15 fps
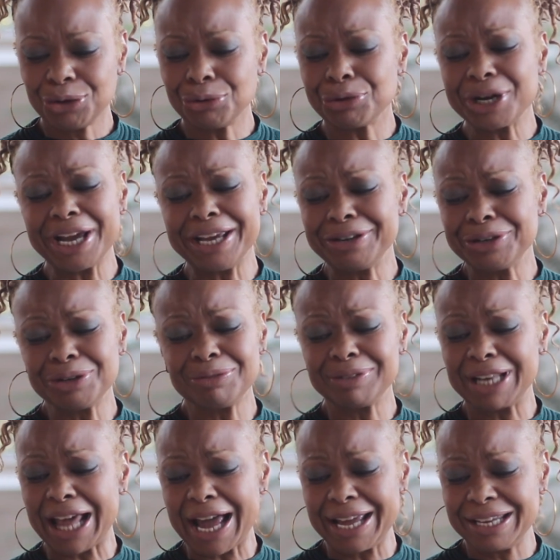Creator
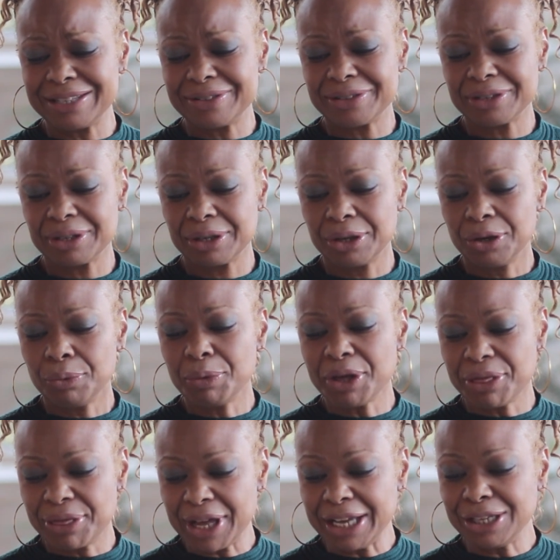of light,
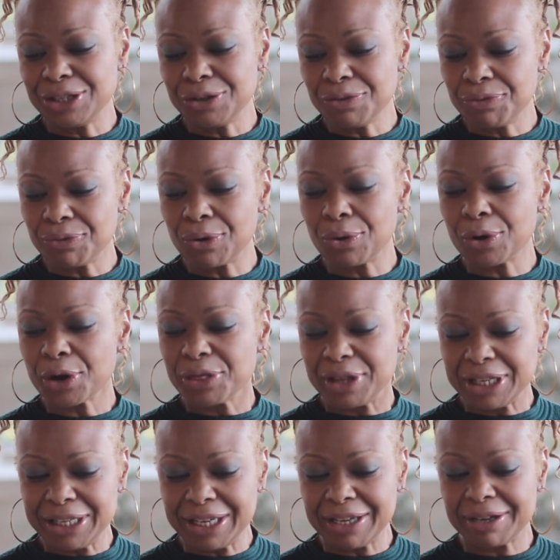we thank you for
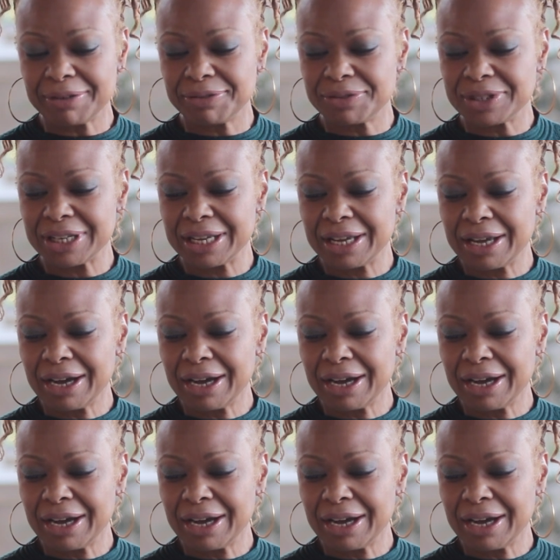the gift